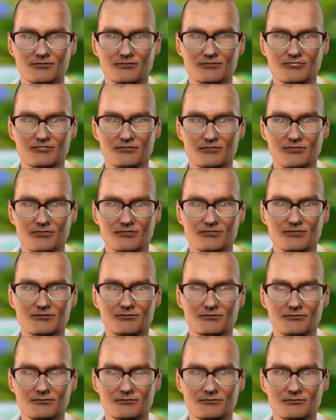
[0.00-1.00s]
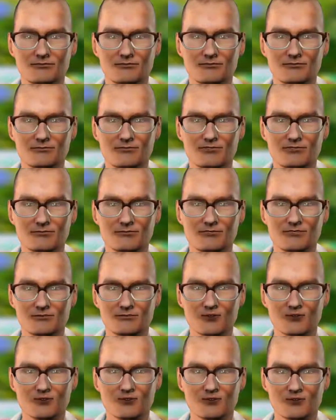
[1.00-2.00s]
You see, this is a proof from God. And if you were
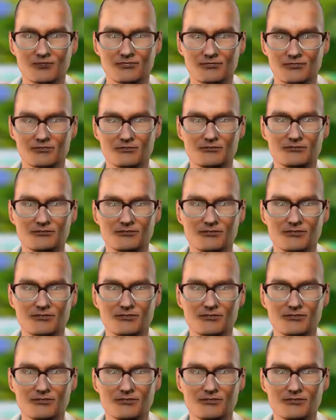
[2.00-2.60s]
deluded,